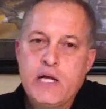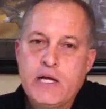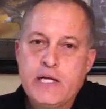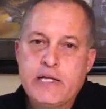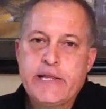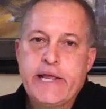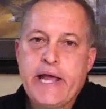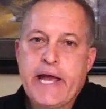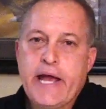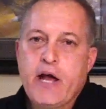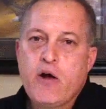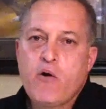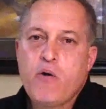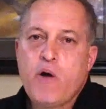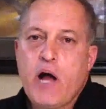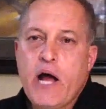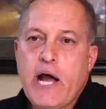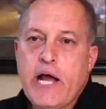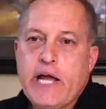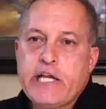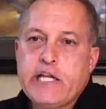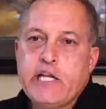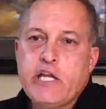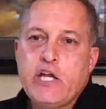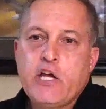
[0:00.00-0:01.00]
now,
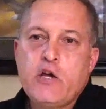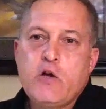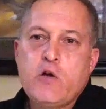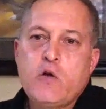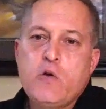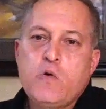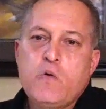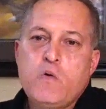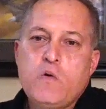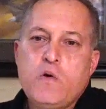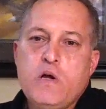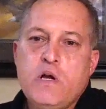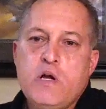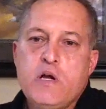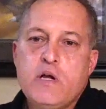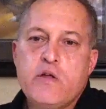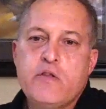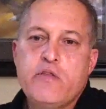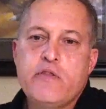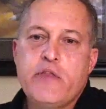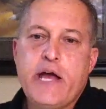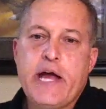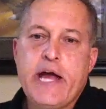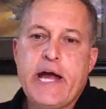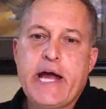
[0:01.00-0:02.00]
I know
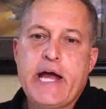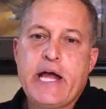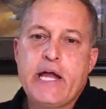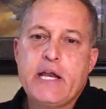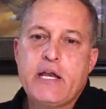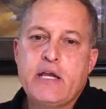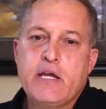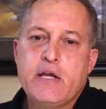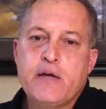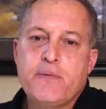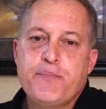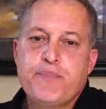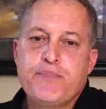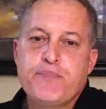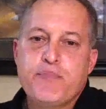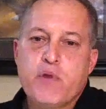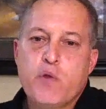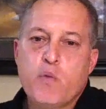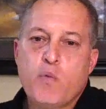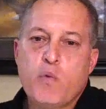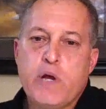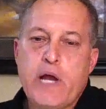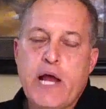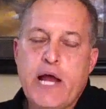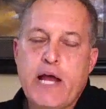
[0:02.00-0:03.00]
that
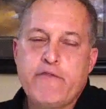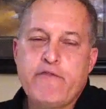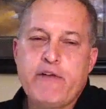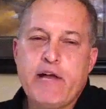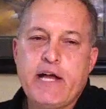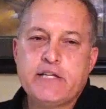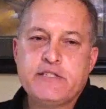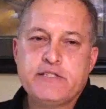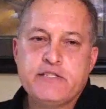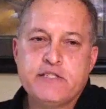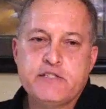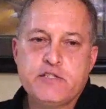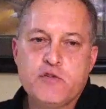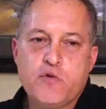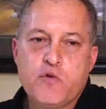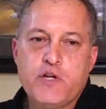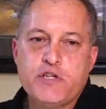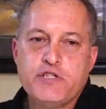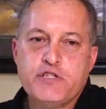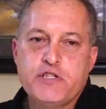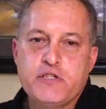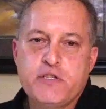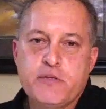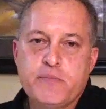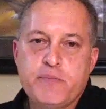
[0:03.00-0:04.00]
when I've asked this
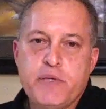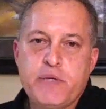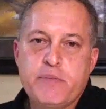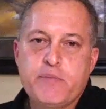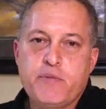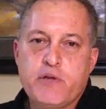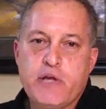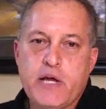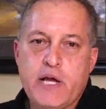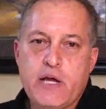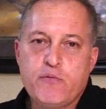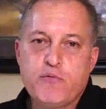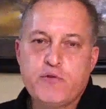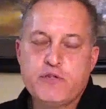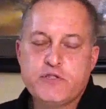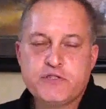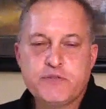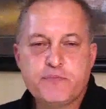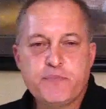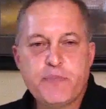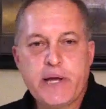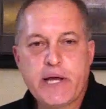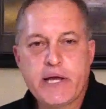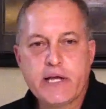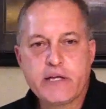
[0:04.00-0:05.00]
question to people I
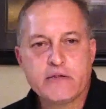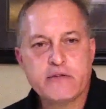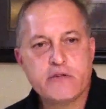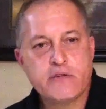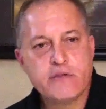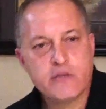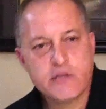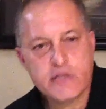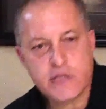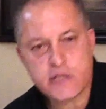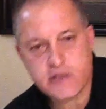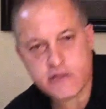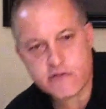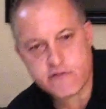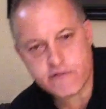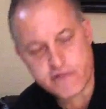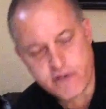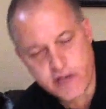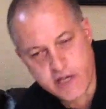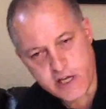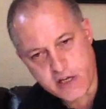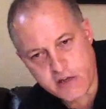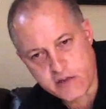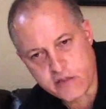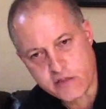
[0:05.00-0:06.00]
respect in the
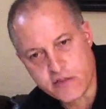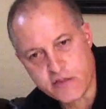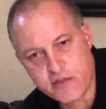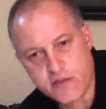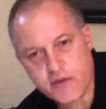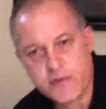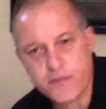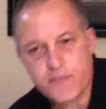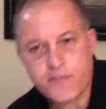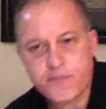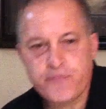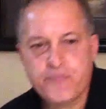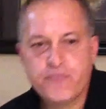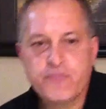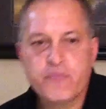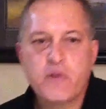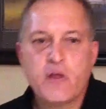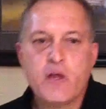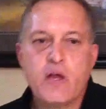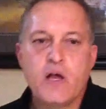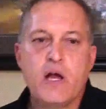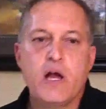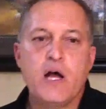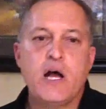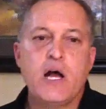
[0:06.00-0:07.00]
faith,
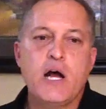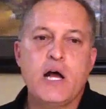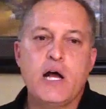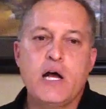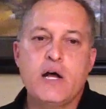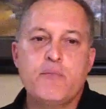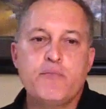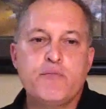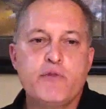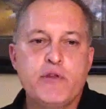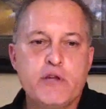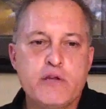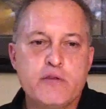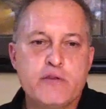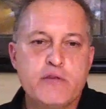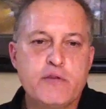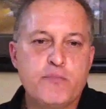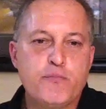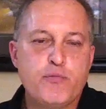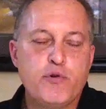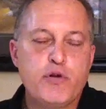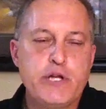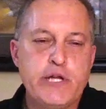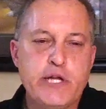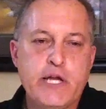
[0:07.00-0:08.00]
um, the, the
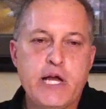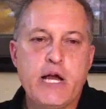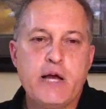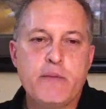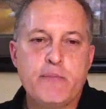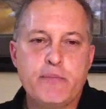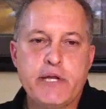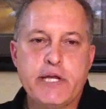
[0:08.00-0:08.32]
pretty common